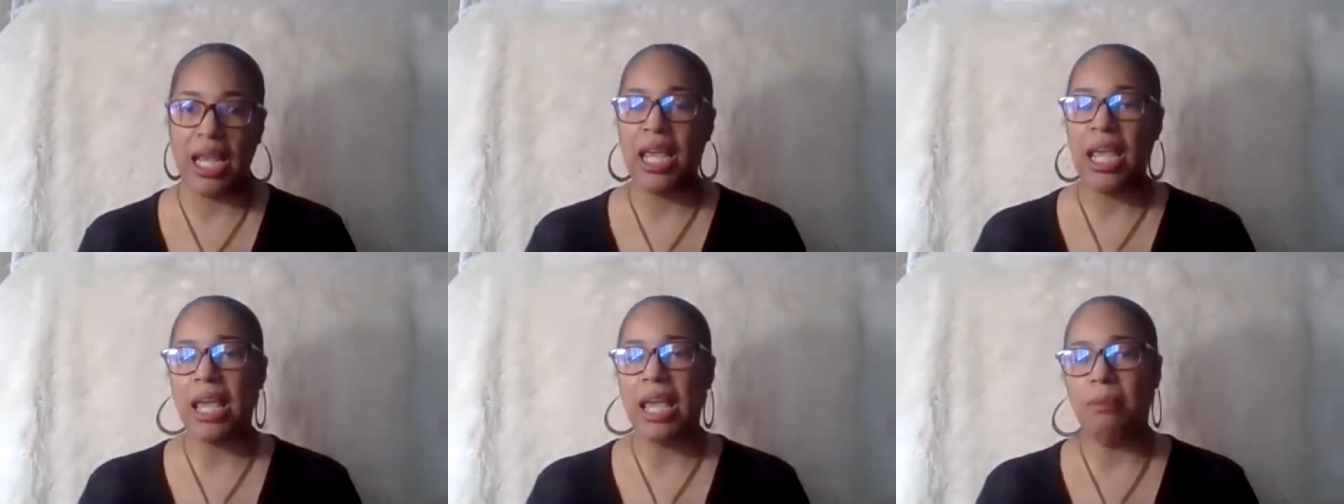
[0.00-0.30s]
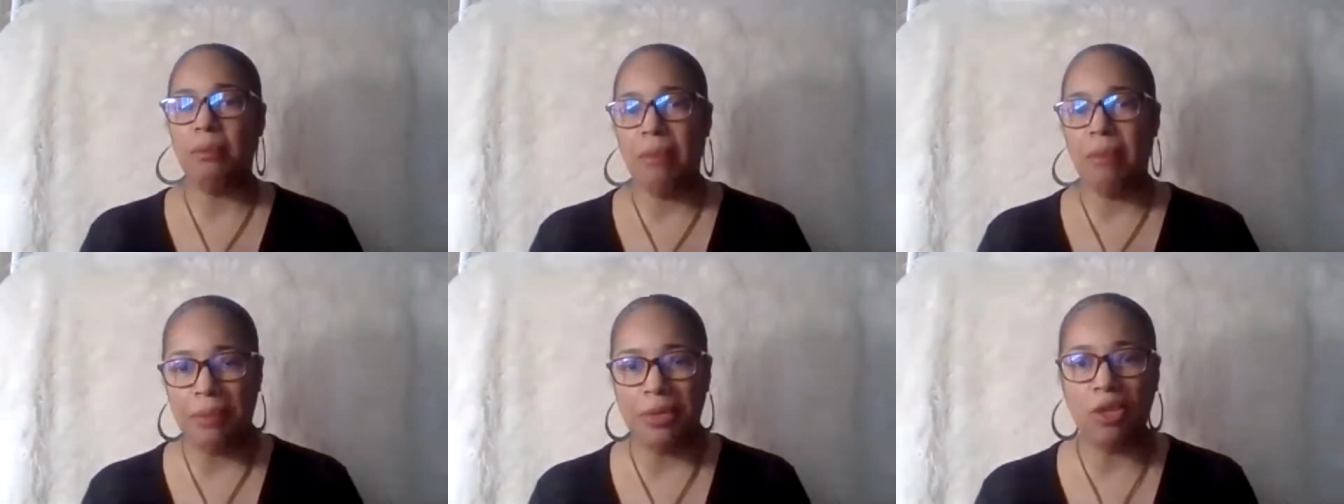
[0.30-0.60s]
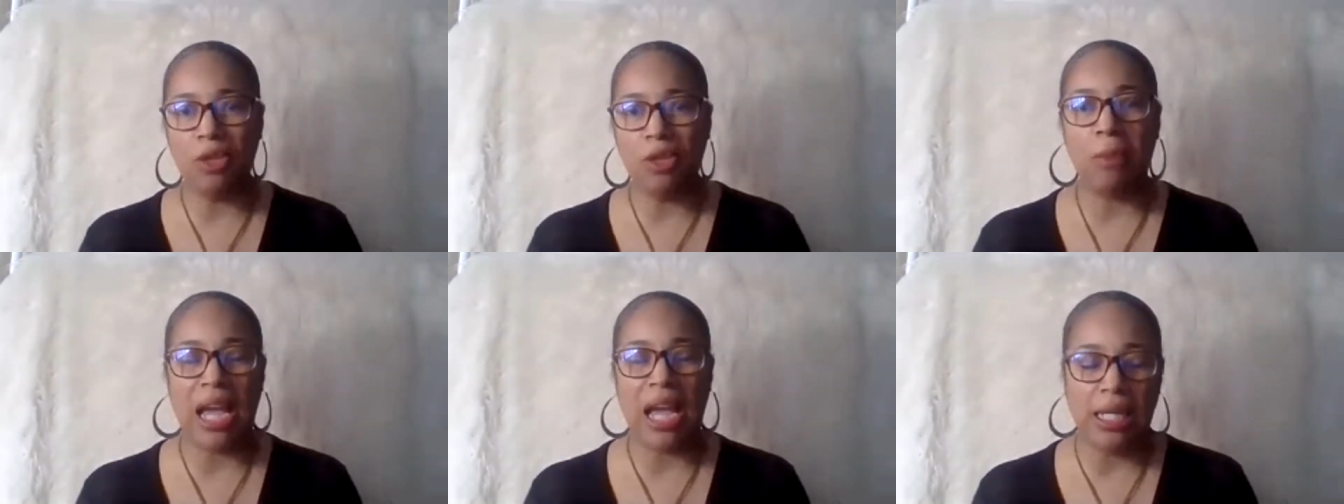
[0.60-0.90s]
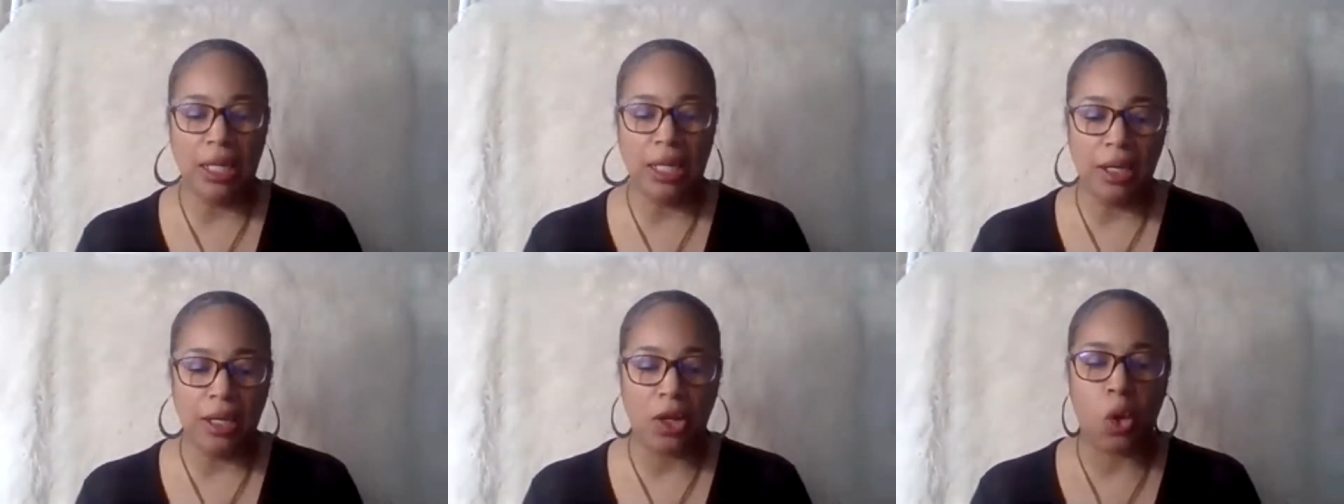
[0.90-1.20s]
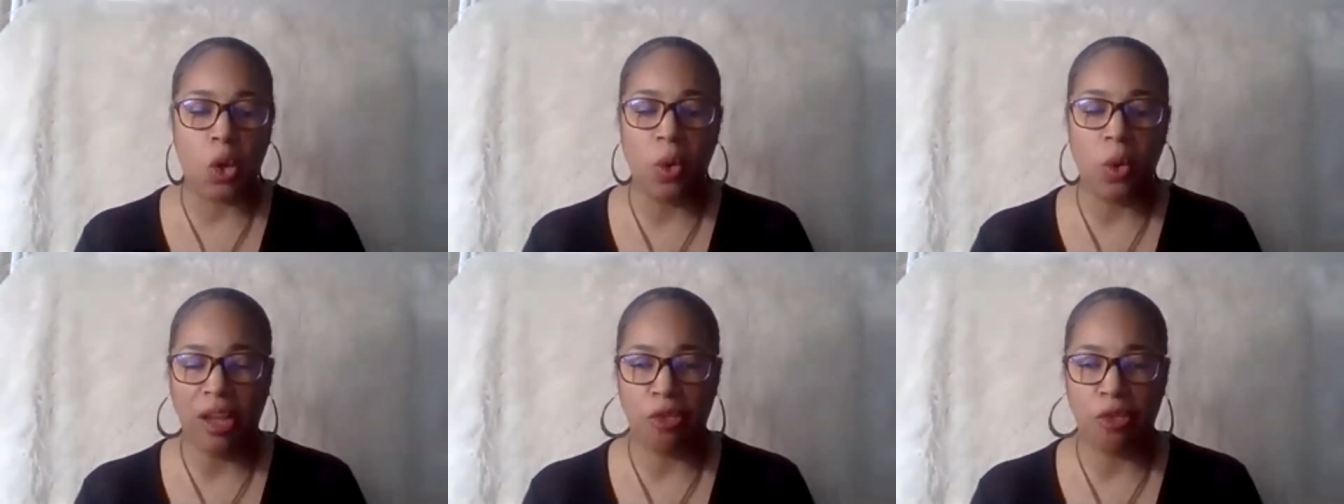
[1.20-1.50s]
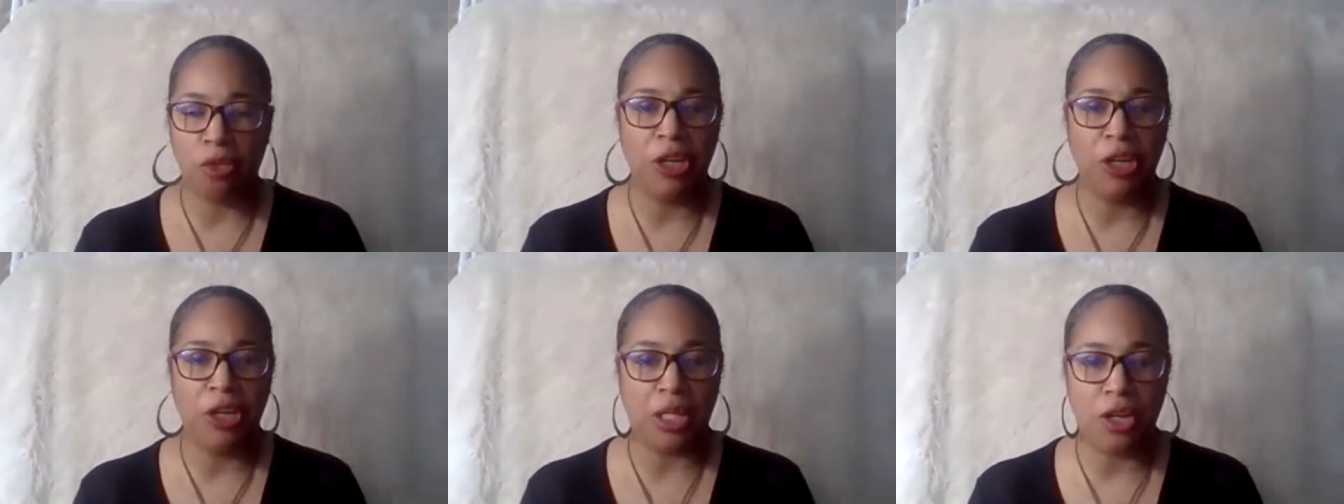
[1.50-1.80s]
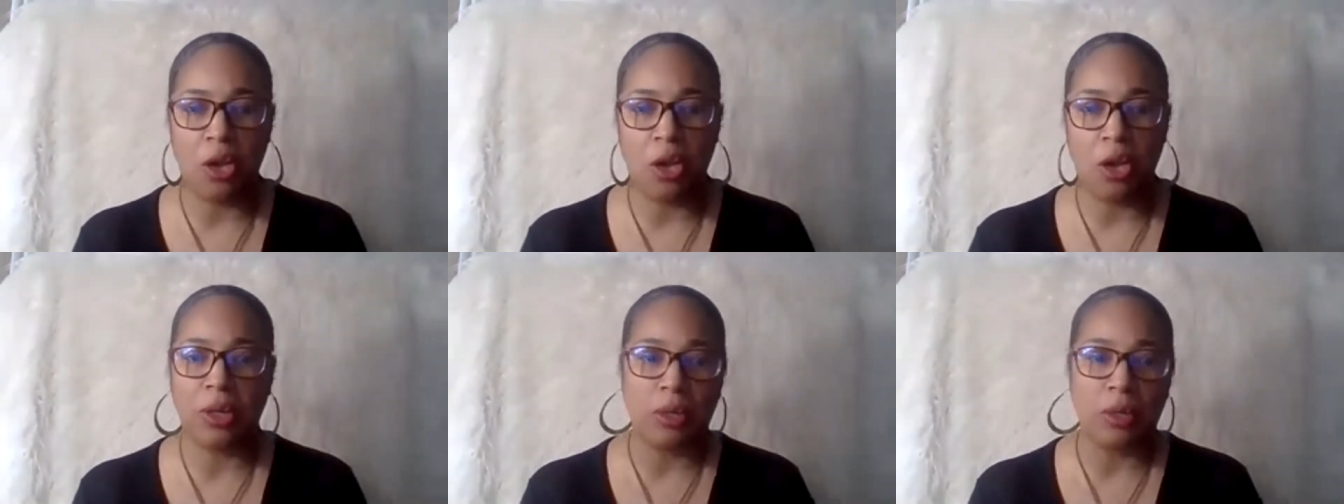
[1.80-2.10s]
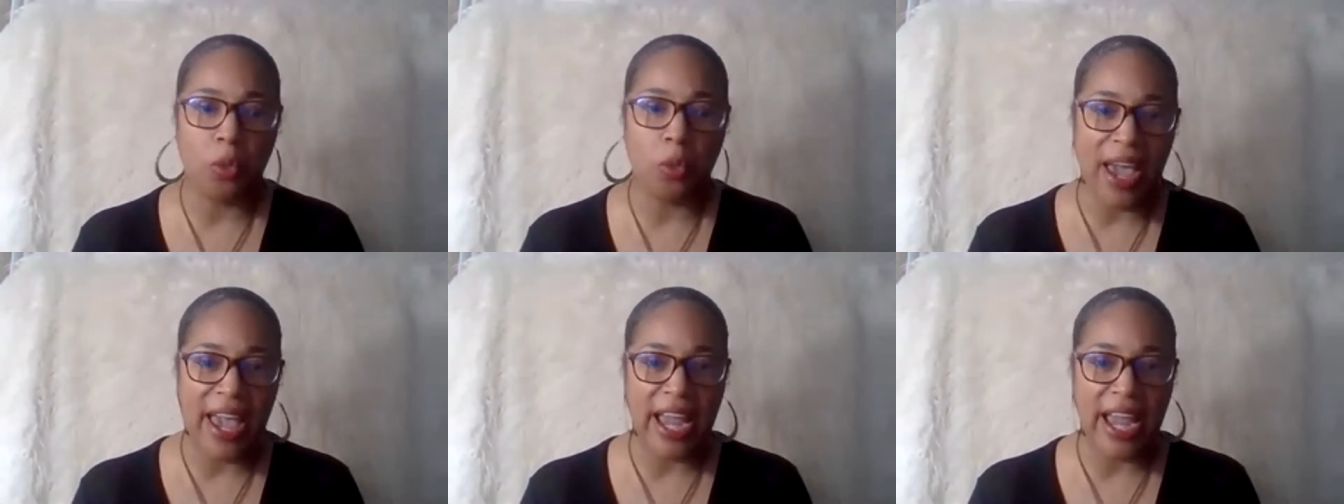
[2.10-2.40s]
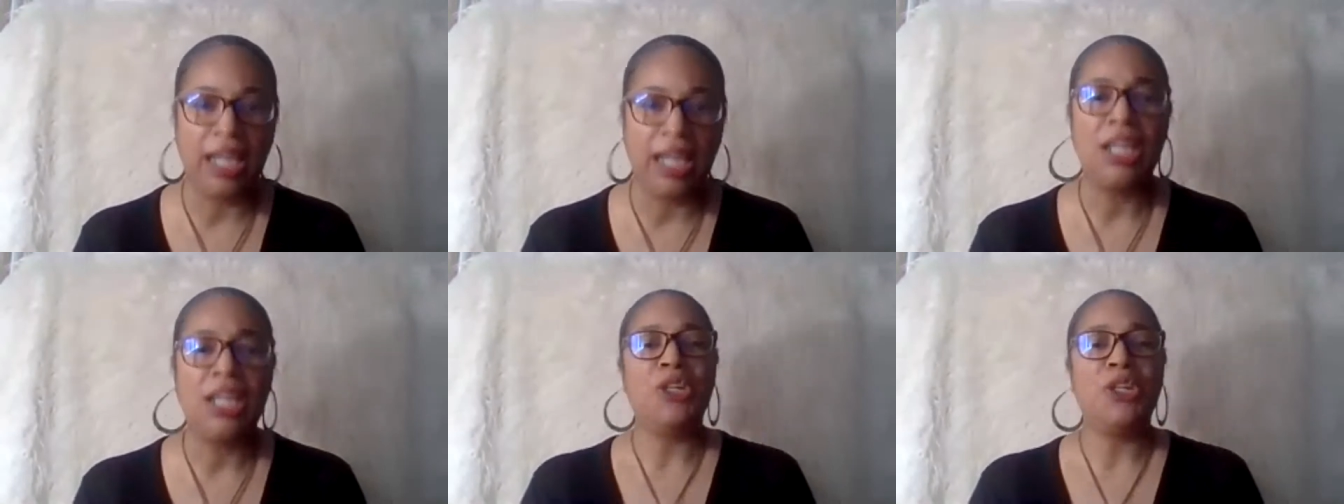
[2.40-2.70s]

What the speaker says: And maybe you might need a quick footnotey way